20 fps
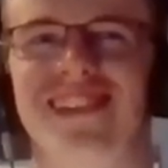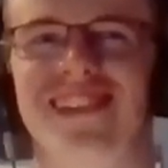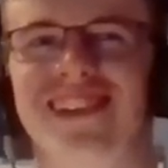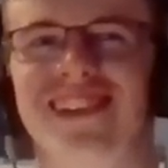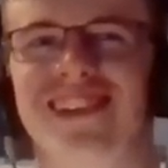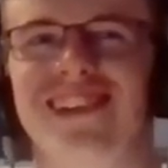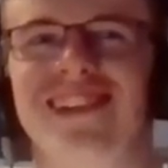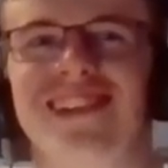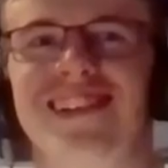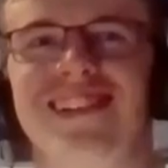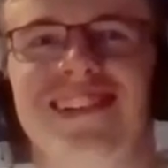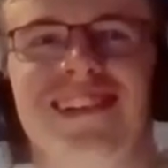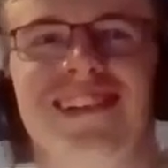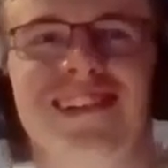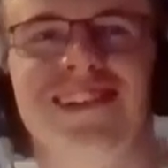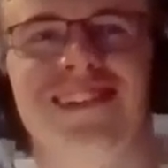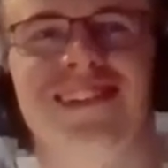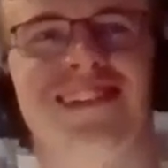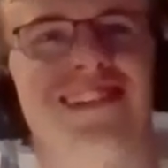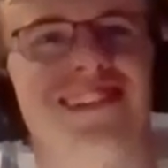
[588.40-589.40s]

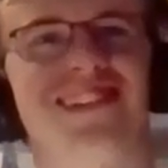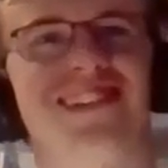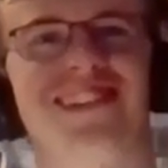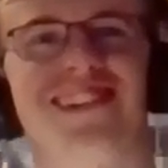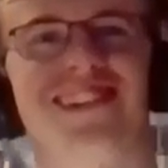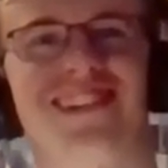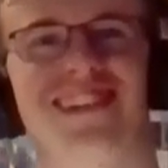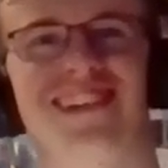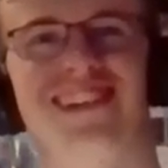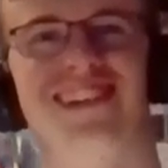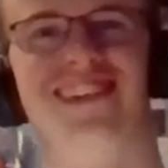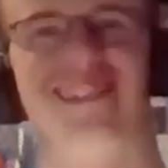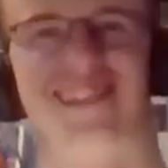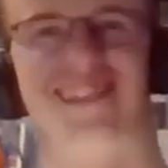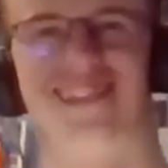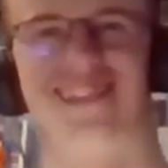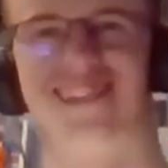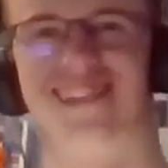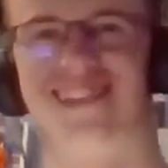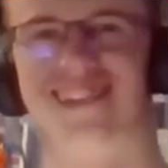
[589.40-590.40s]

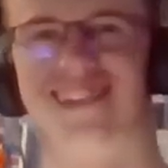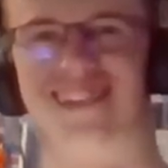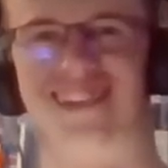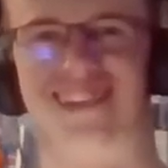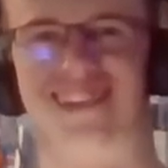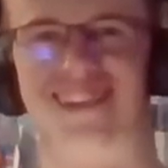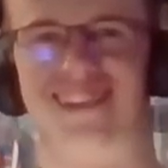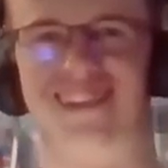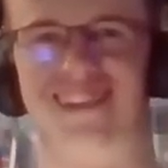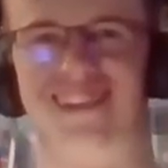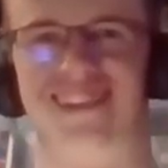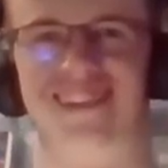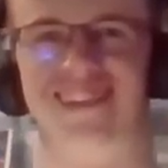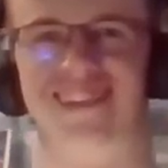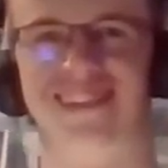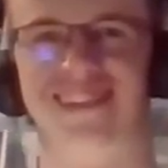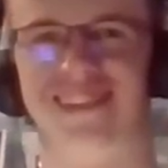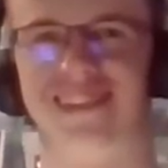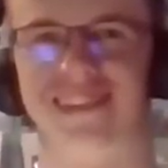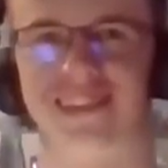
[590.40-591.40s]

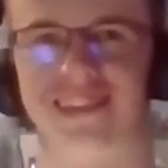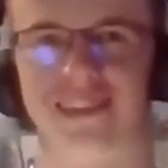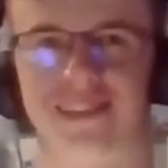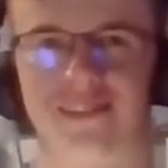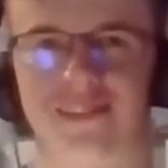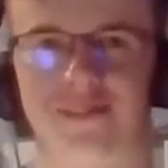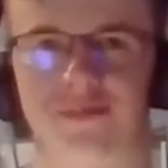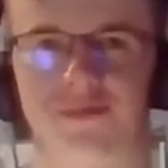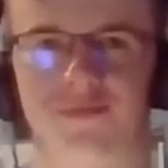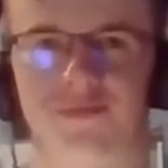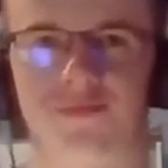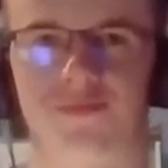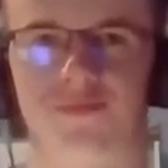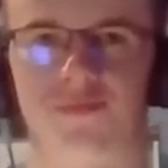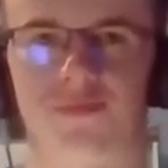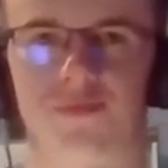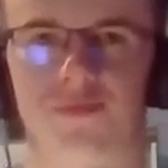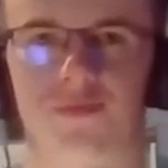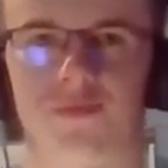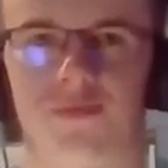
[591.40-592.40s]

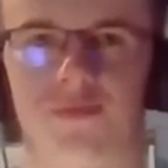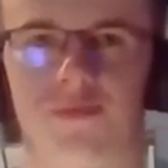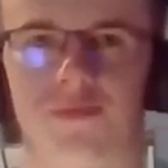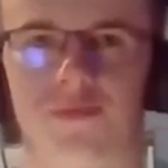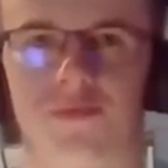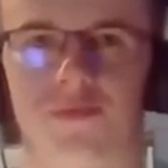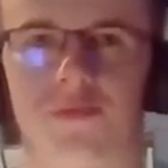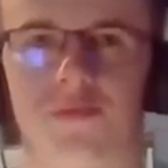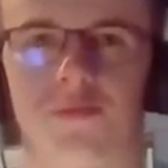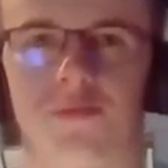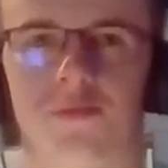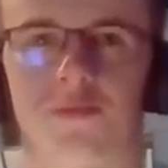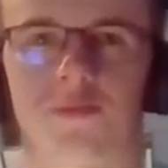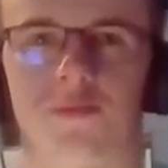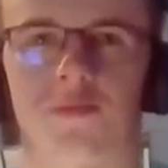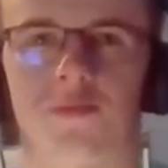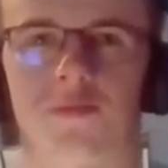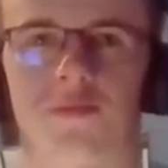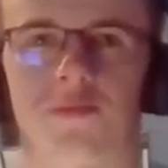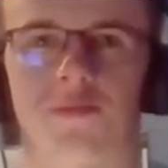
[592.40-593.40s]

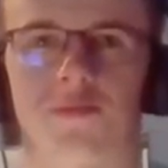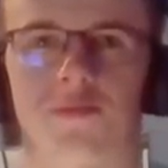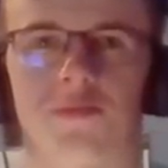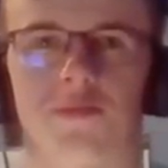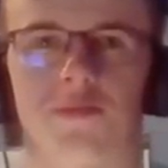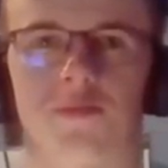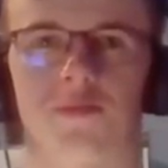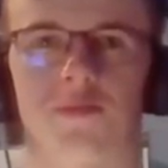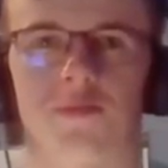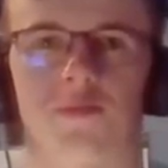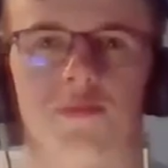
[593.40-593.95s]
(silent)